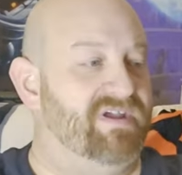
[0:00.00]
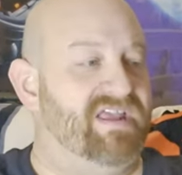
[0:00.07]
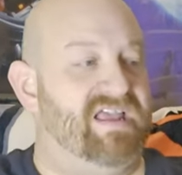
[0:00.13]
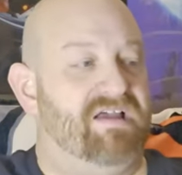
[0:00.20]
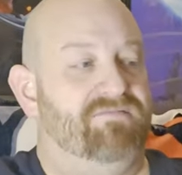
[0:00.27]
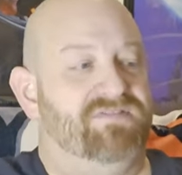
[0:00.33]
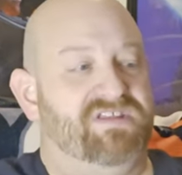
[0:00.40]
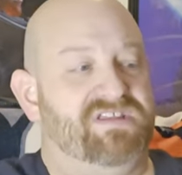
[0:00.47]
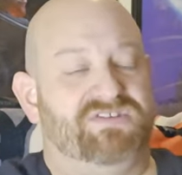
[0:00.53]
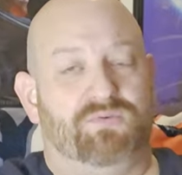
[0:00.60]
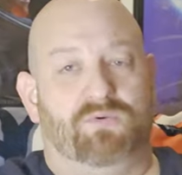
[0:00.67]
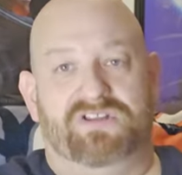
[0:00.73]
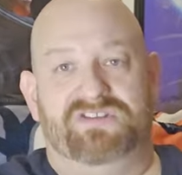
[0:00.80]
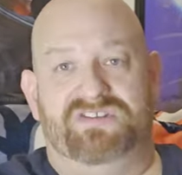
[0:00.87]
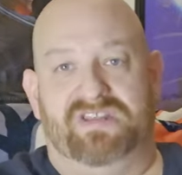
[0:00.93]
So I have
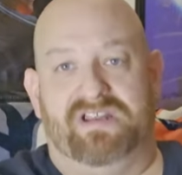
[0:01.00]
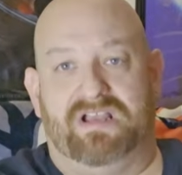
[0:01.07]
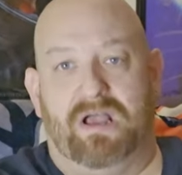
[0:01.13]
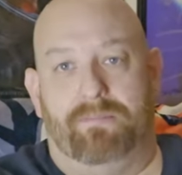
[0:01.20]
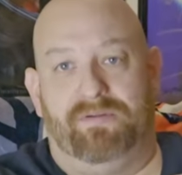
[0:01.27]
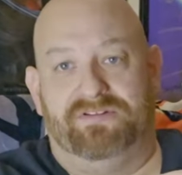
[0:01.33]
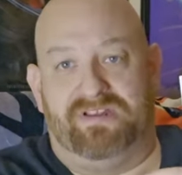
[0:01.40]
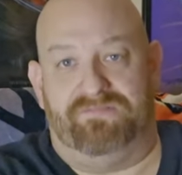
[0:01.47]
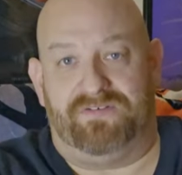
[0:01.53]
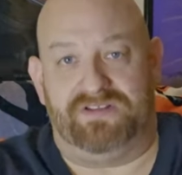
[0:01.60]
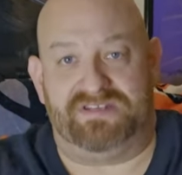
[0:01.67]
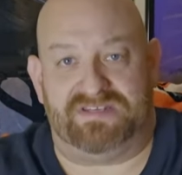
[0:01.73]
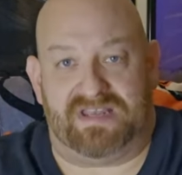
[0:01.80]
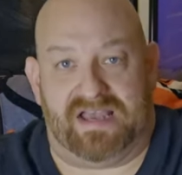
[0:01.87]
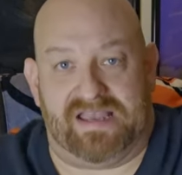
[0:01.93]
these ones in a couple
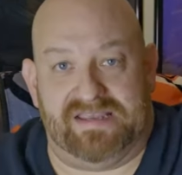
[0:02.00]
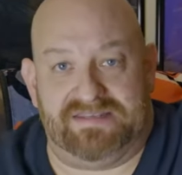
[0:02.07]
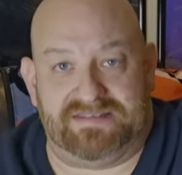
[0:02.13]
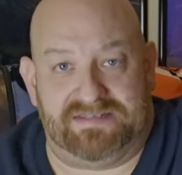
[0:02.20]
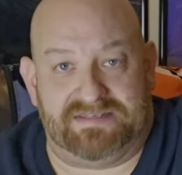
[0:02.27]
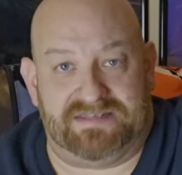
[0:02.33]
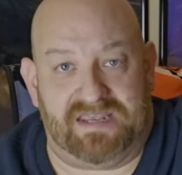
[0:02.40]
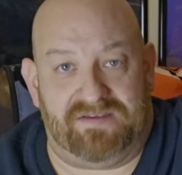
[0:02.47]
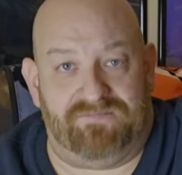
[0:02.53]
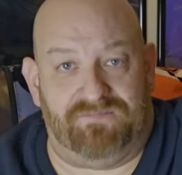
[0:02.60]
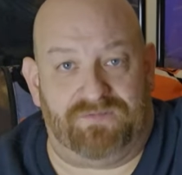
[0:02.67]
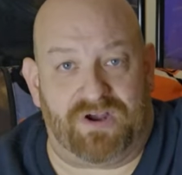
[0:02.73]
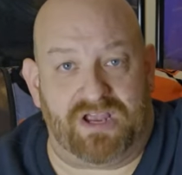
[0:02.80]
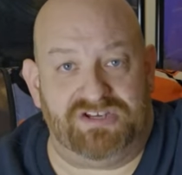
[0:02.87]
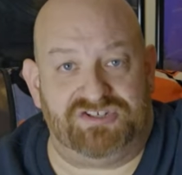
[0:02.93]
different sizes that say
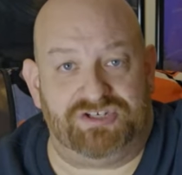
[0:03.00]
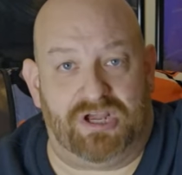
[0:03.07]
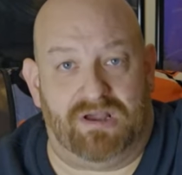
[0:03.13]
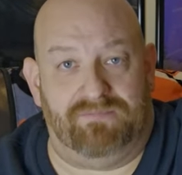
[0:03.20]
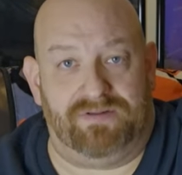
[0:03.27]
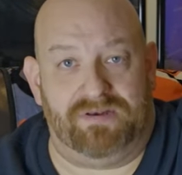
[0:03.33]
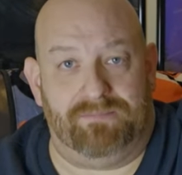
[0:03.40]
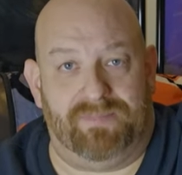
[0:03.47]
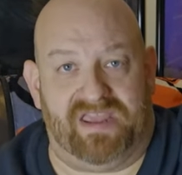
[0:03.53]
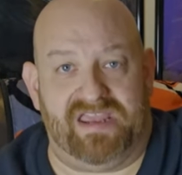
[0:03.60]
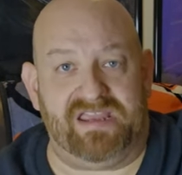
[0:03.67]
fresh oven